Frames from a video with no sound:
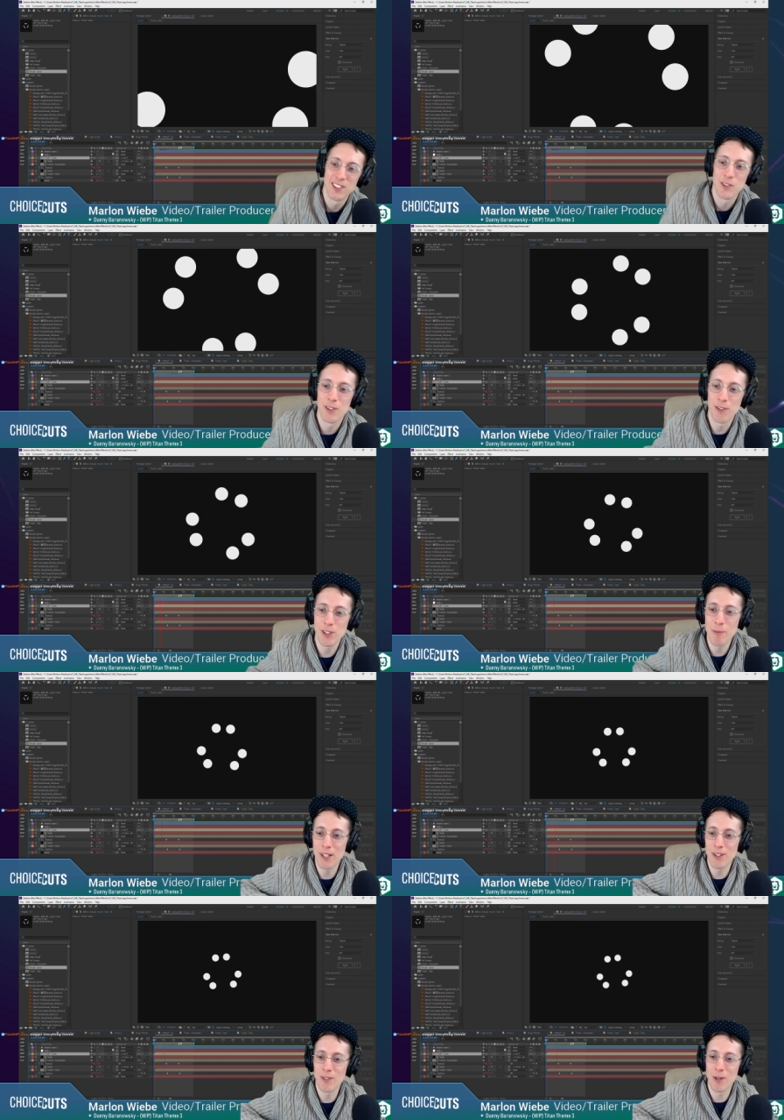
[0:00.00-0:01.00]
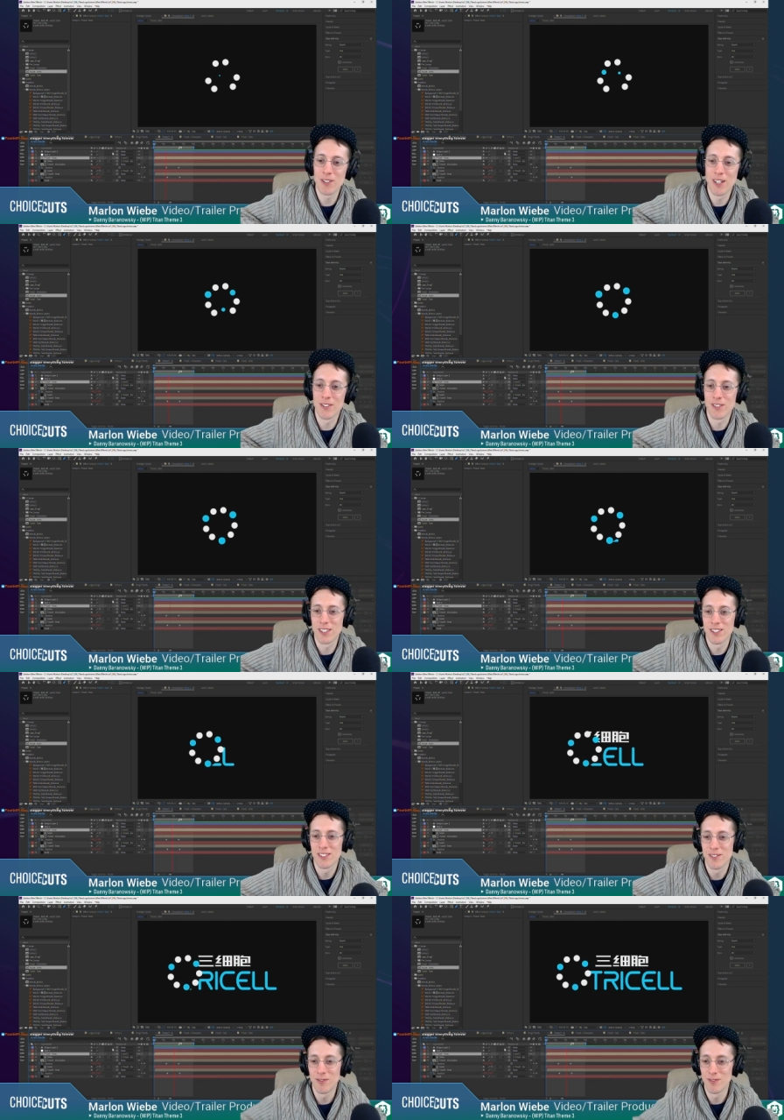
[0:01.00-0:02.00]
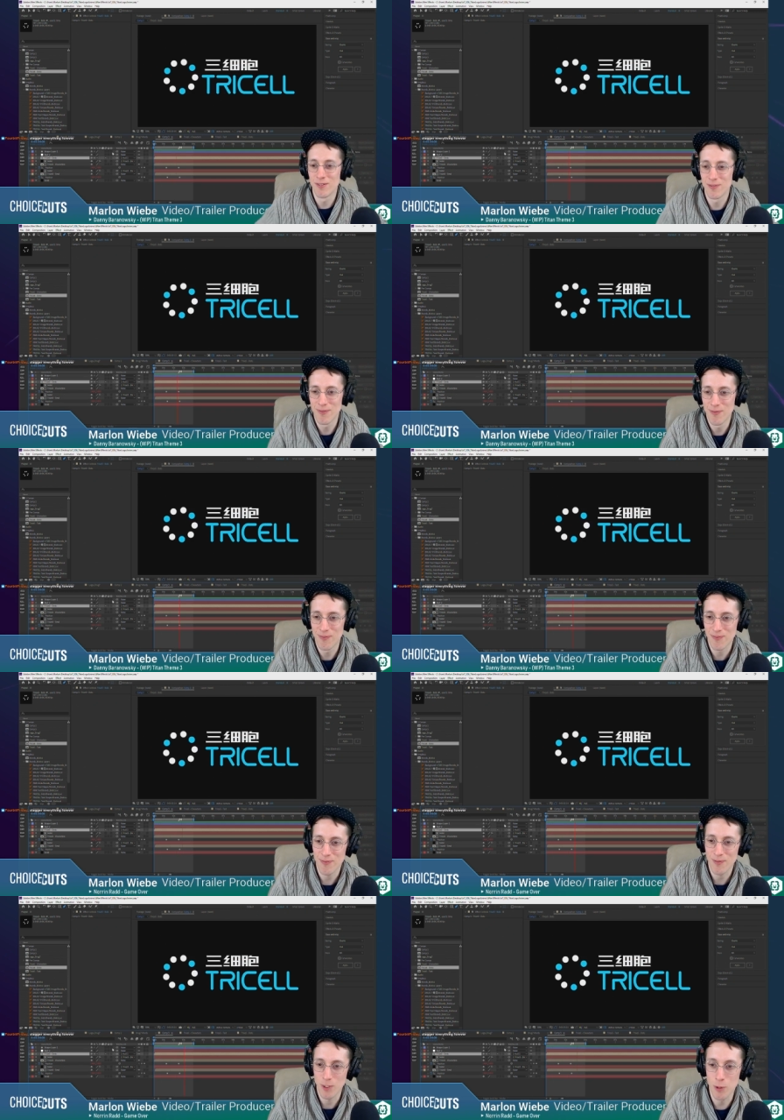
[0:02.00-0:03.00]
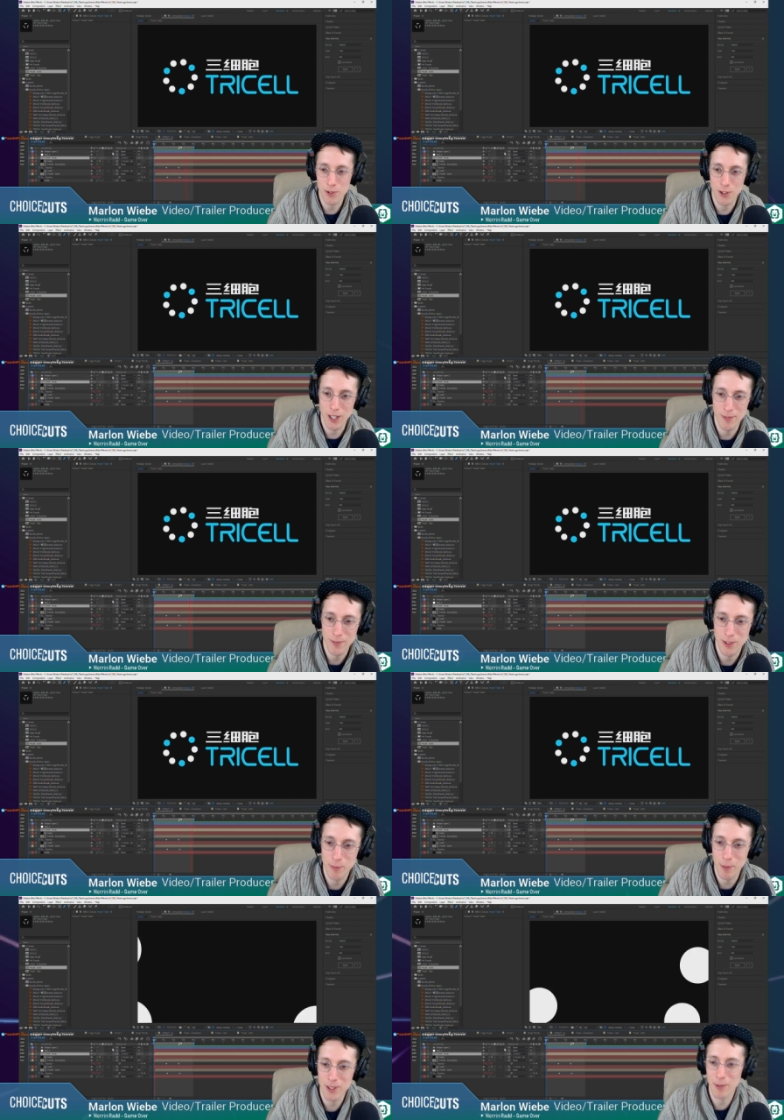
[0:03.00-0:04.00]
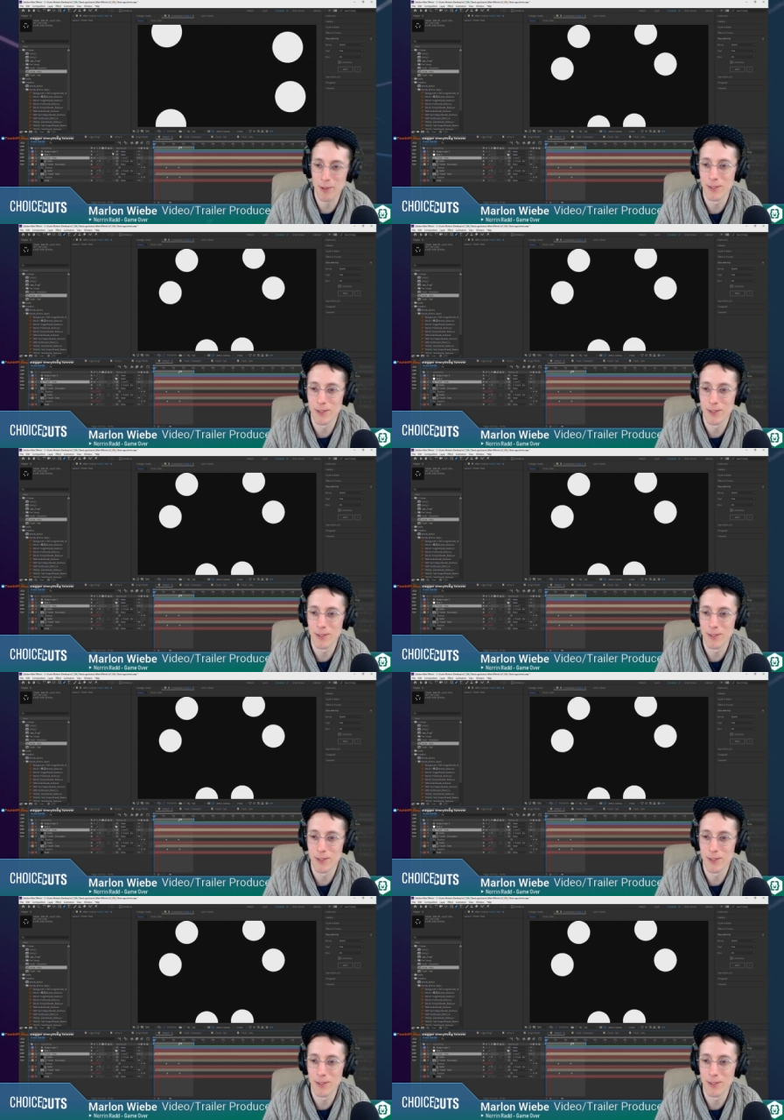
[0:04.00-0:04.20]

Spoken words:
Feel free to make your own mouse sounds for this. Oops, sorry. I just bumped the table.